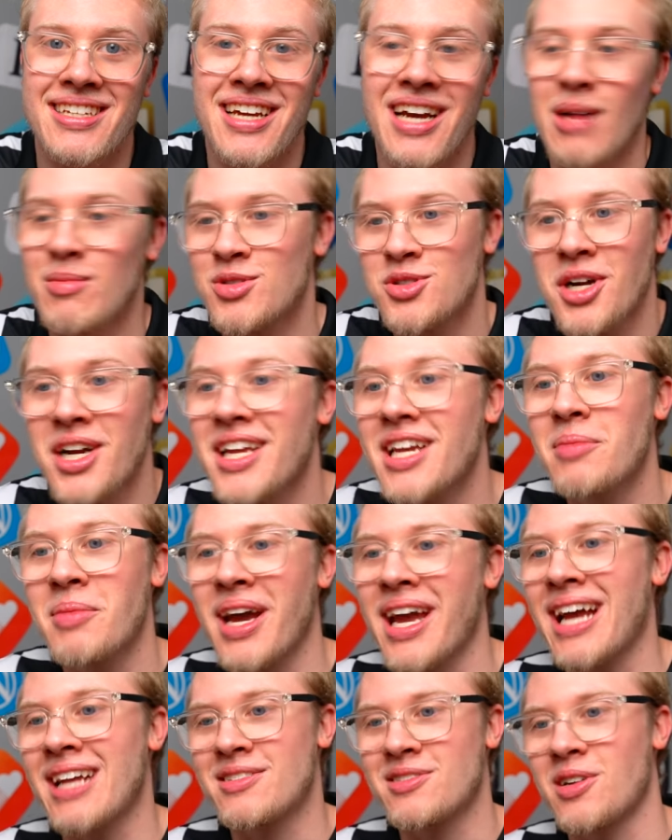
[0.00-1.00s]
I'm trying to get my
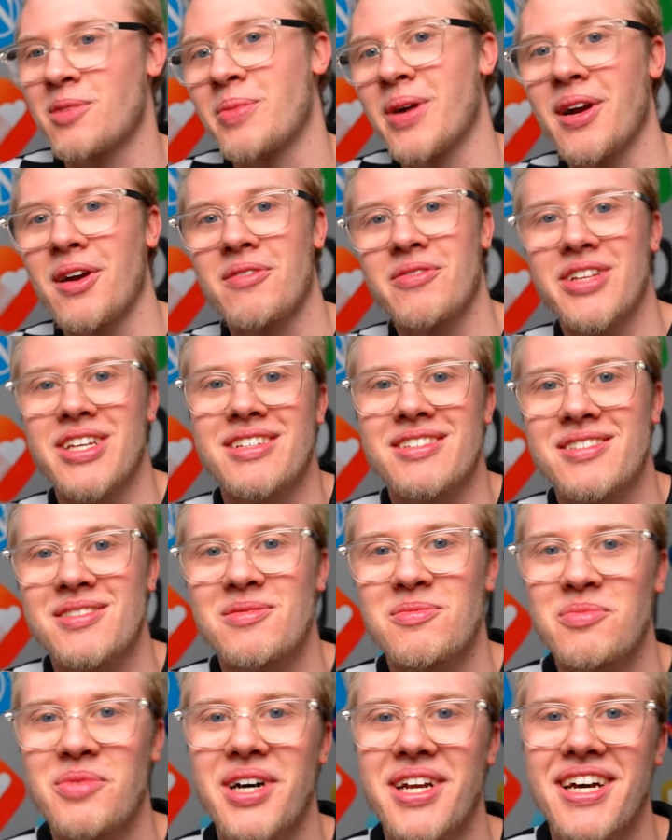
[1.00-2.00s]
hands on a pair of these,
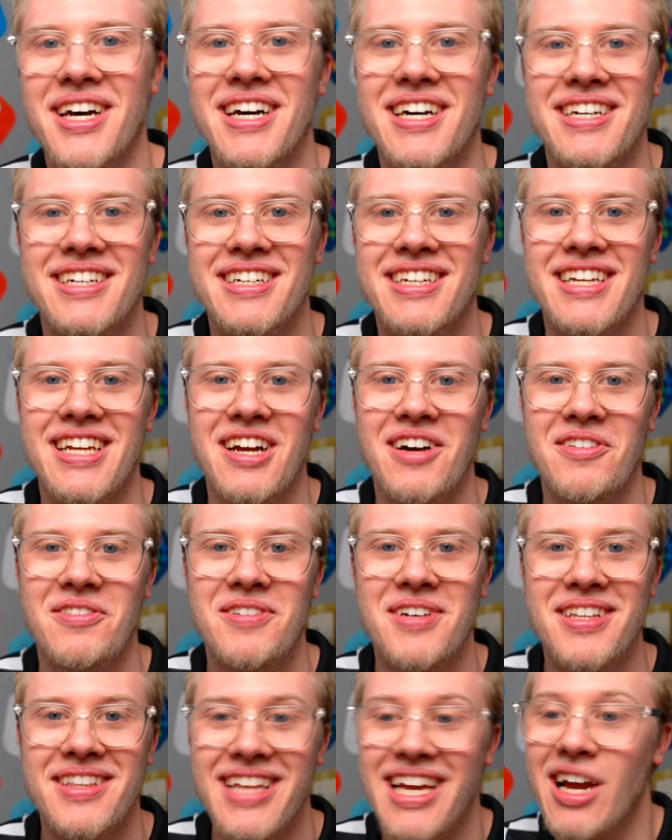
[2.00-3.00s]
but uh, you know,
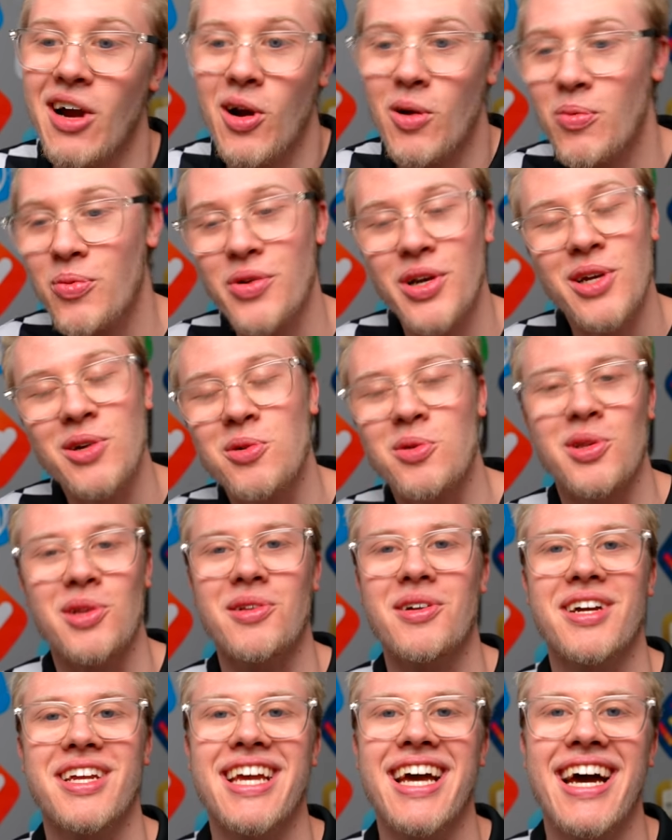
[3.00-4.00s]
they are pretty cool to
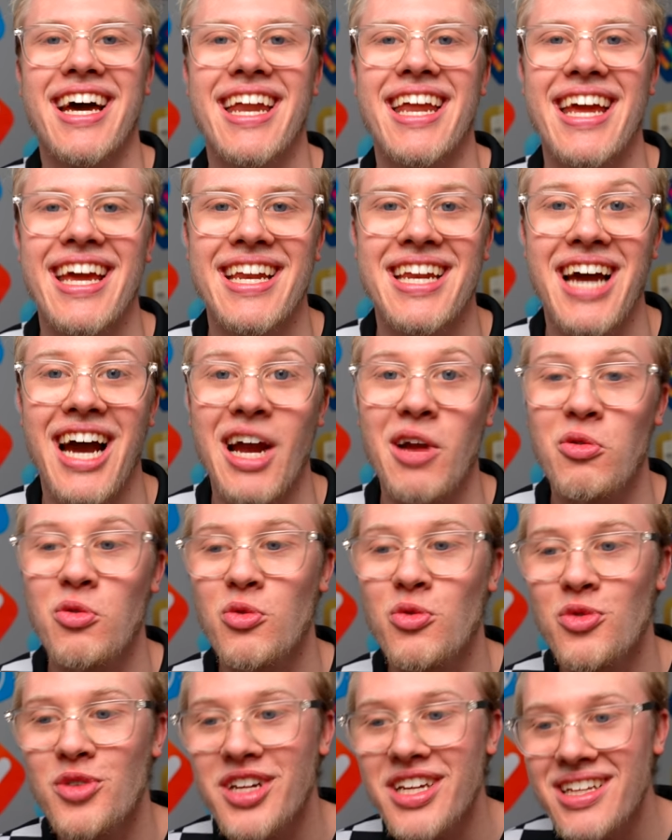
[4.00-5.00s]
look at and I
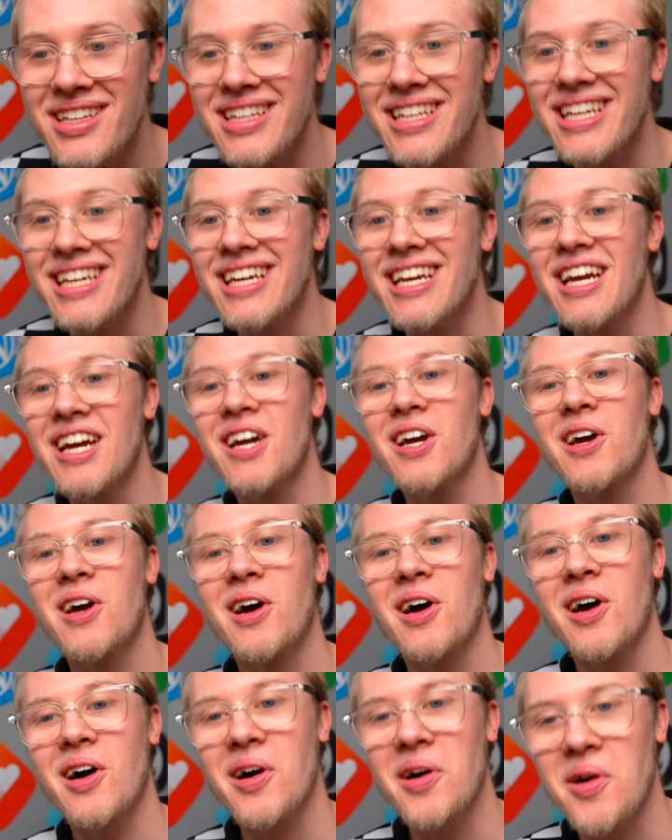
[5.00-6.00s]
really
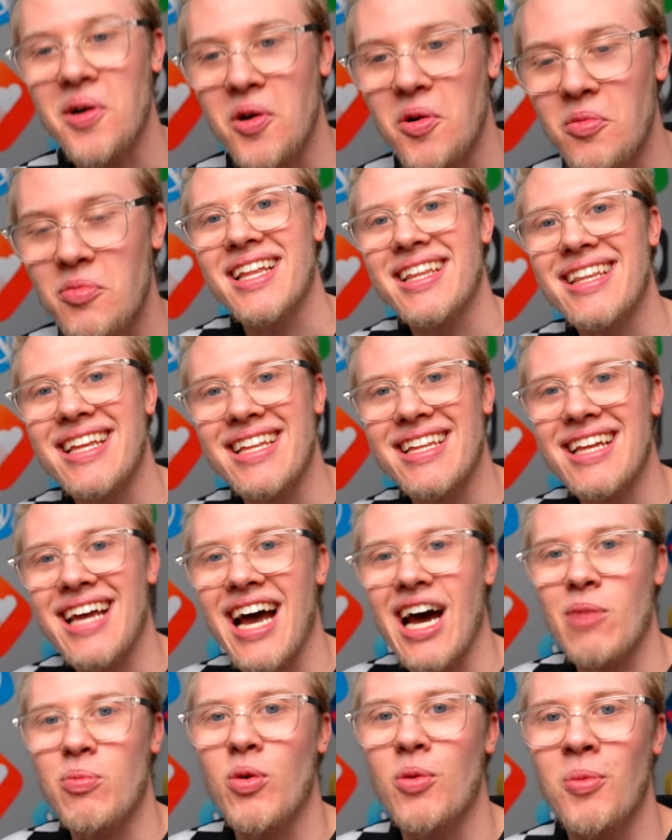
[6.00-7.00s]
hope that
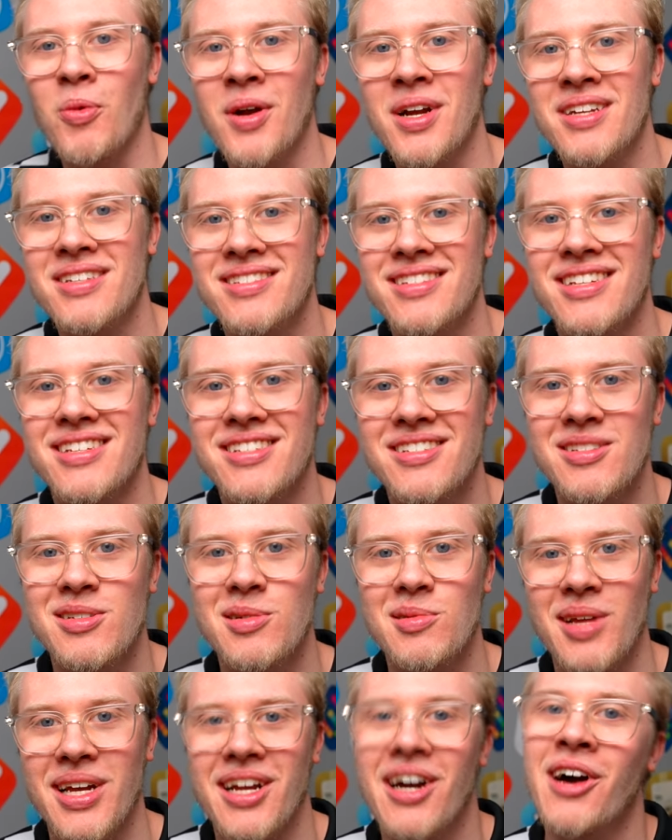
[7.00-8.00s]
Apple brings this to
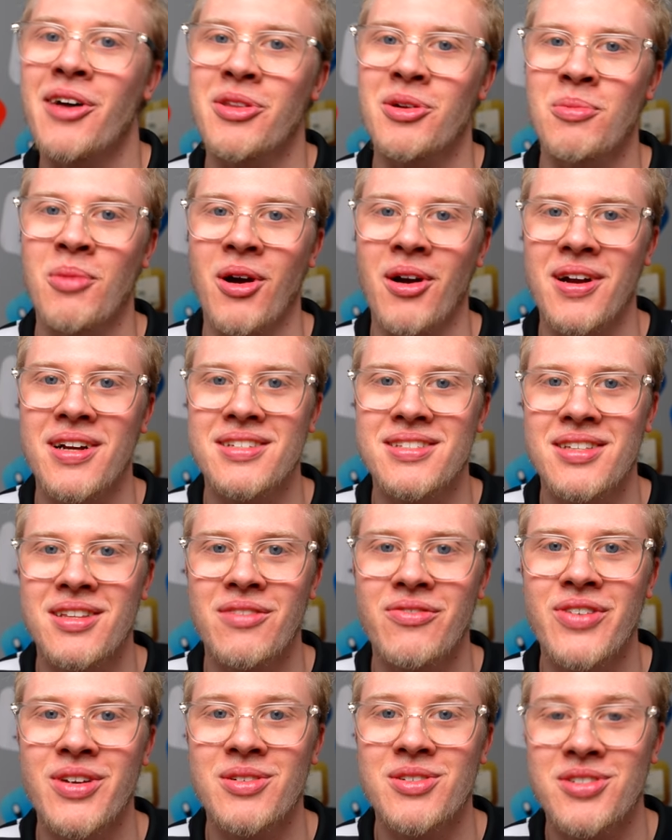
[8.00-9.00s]
like other markets in the
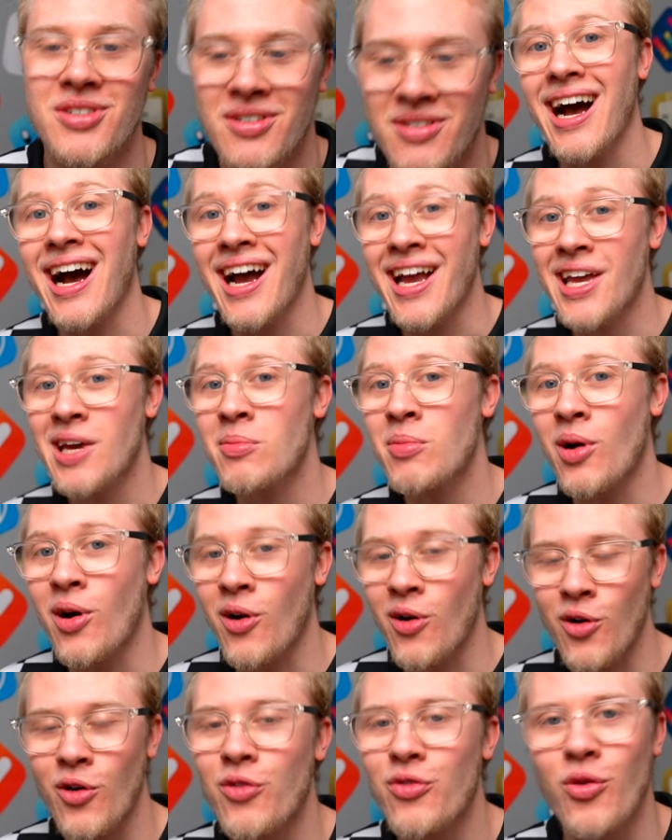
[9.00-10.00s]
future. I am
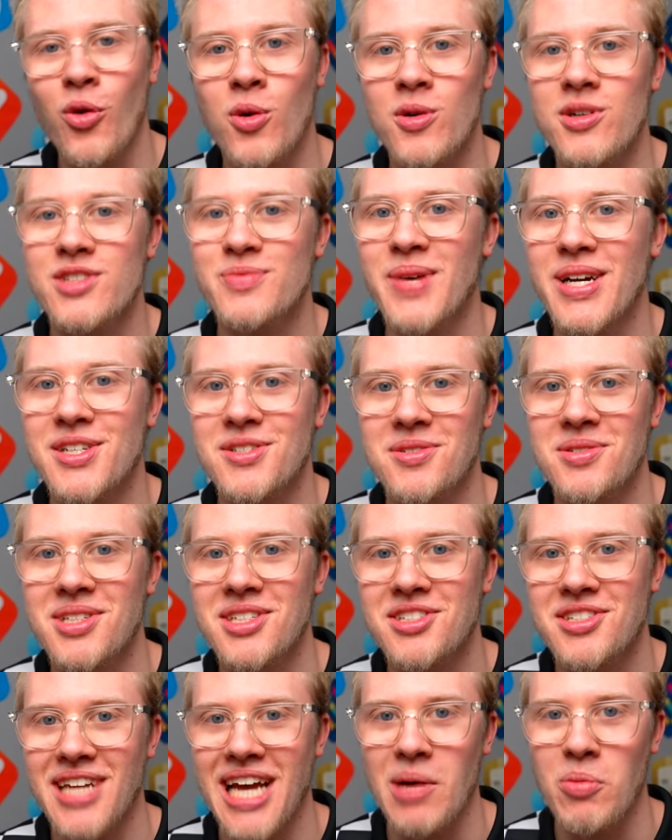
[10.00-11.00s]
all for special
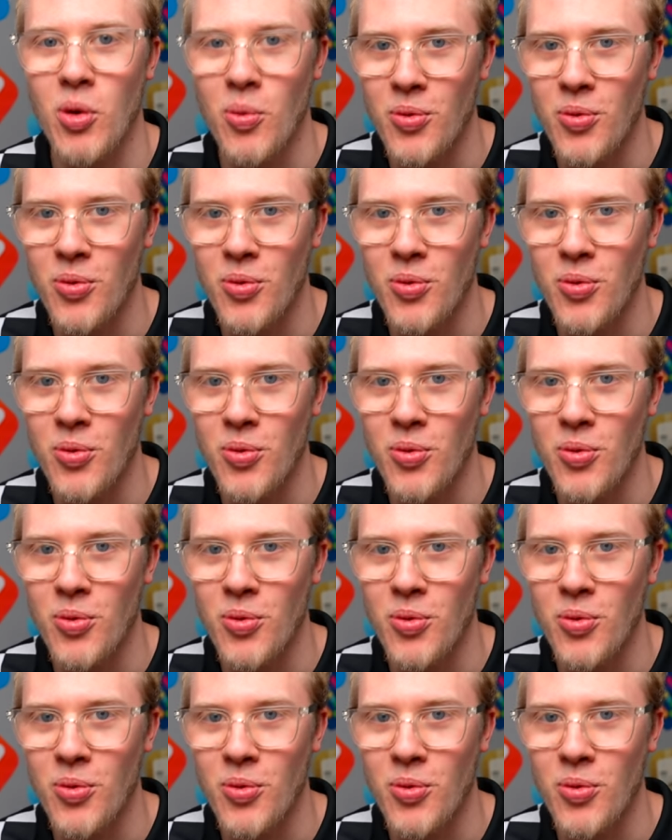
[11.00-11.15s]
edition Apple